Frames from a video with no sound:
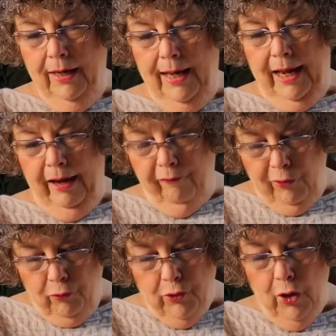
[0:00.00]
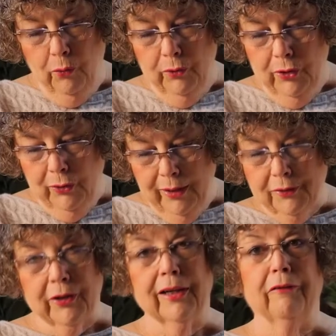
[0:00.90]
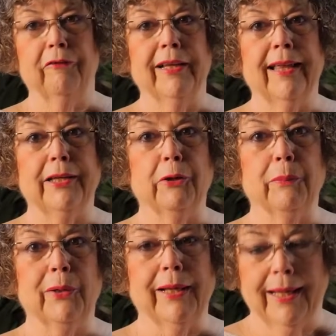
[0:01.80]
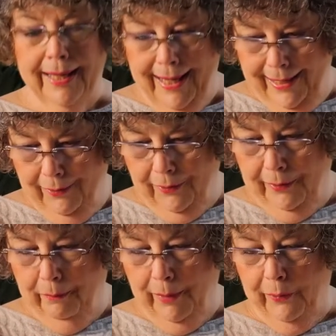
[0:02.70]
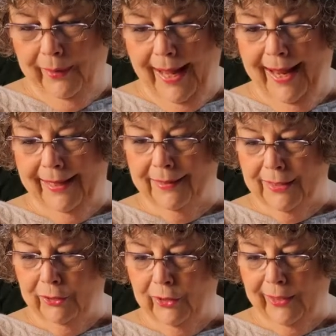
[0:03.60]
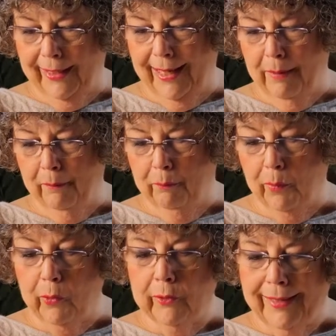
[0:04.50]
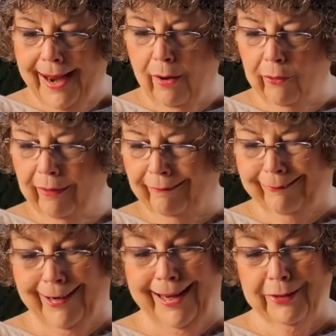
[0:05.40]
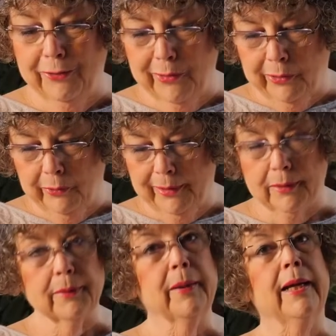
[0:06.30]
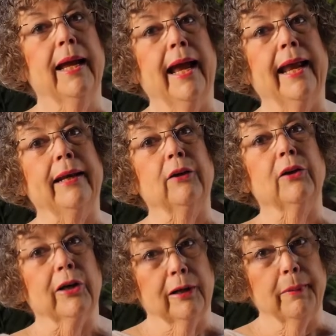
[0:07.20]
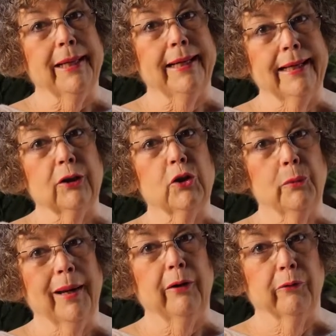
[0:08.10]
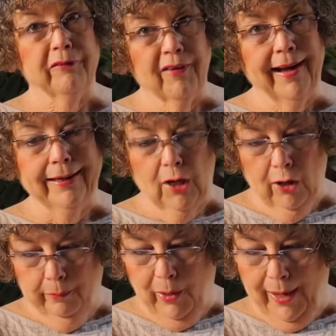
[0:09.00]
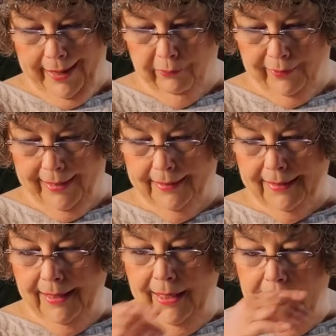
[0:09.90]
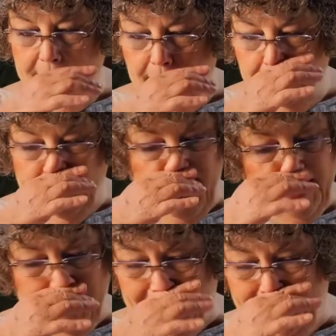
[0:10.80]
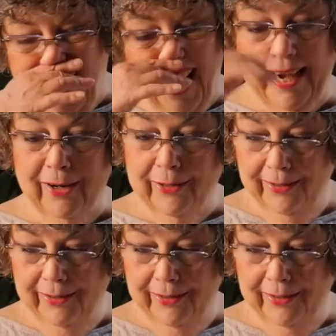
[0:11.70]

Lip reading: If you don't do this, you're going to feel like you're burning a candle at both ends, and you're going to get burned out, fried to a crisp, and you're going to be eating too many refined carbohydrates. So take the entire